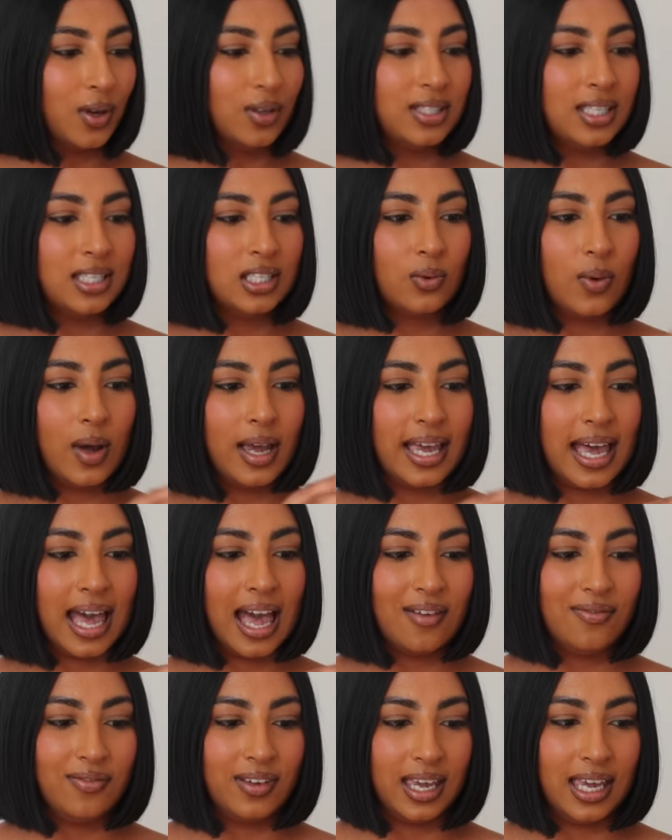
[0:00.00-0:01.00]
because it's quite
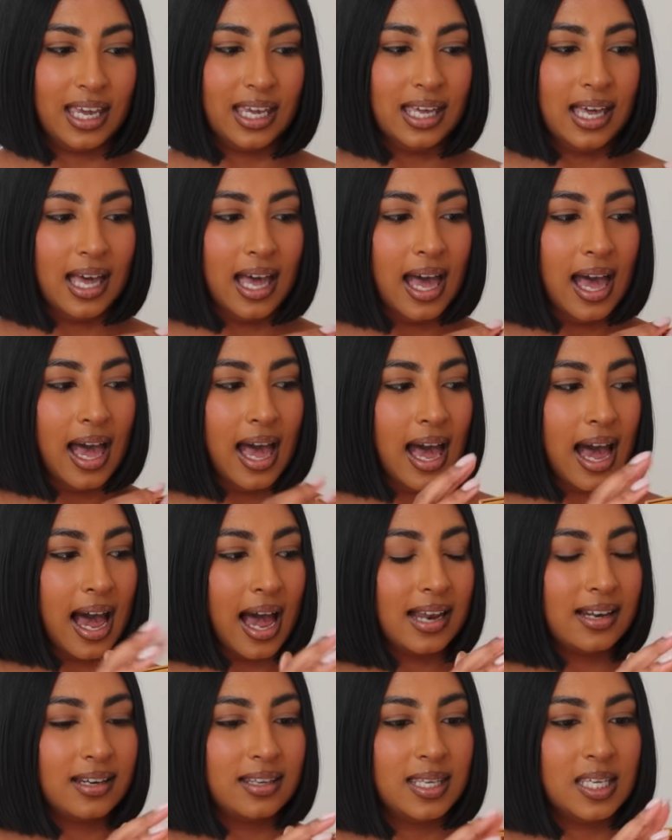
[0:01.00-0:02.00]
heavy,
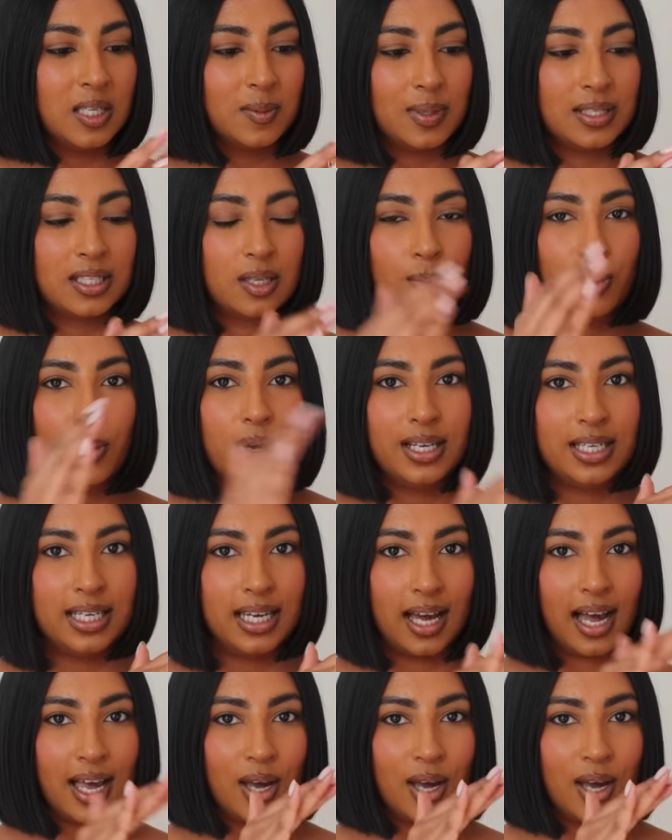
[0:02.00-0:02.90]
and these bits are pointy.